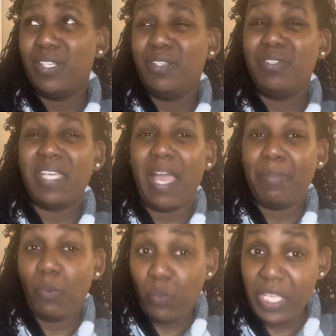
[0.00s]
You say
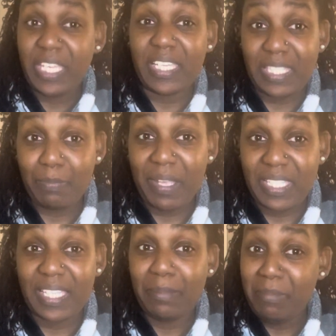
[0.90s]
I'm the weakest,
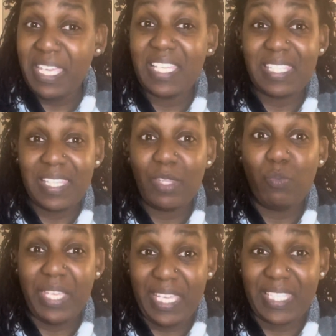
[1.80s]
basically. Meekest is the
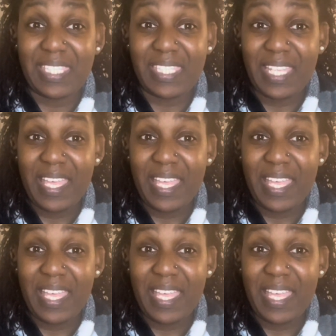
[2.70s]
weakest.